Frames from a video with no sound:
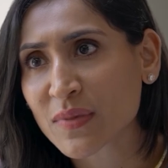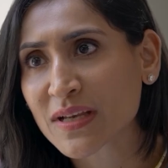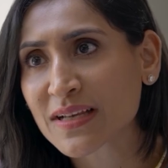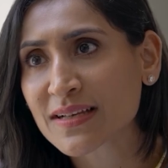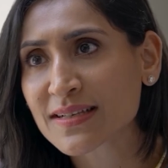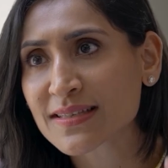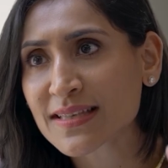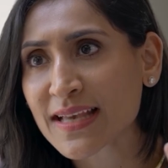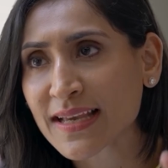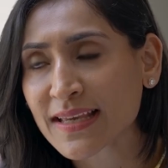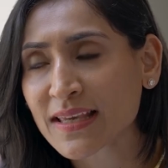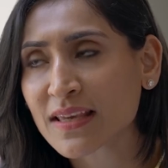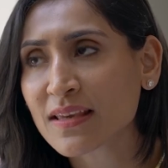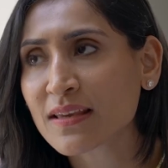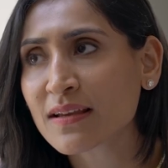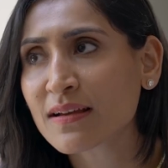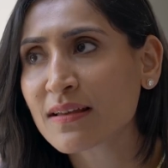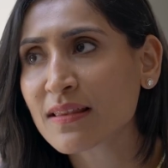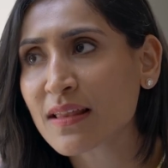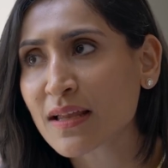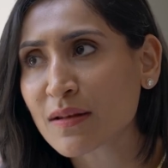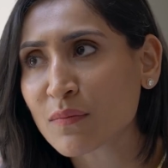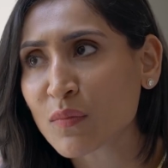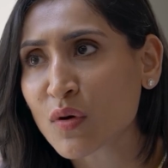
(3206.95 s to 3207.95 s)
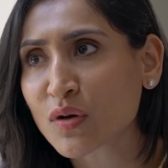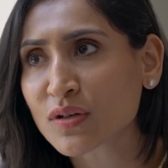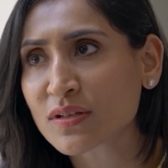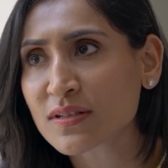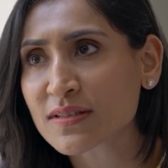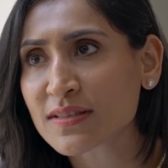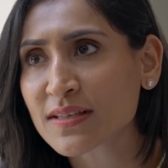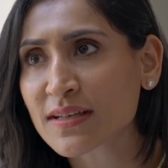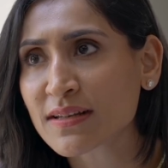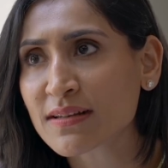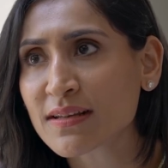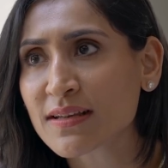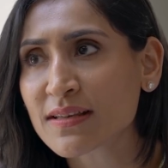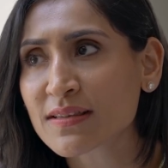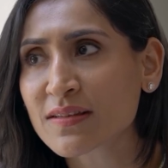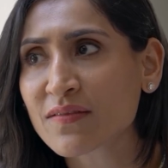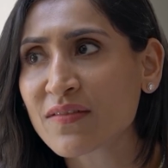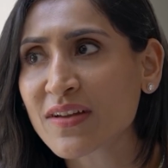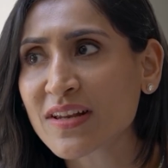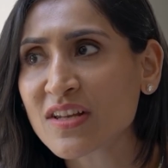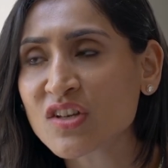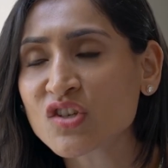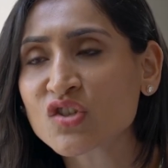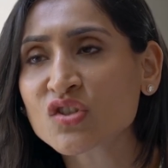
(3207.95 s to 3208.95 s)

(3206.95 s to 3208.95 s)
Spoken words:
Because I hear that Montessori is a very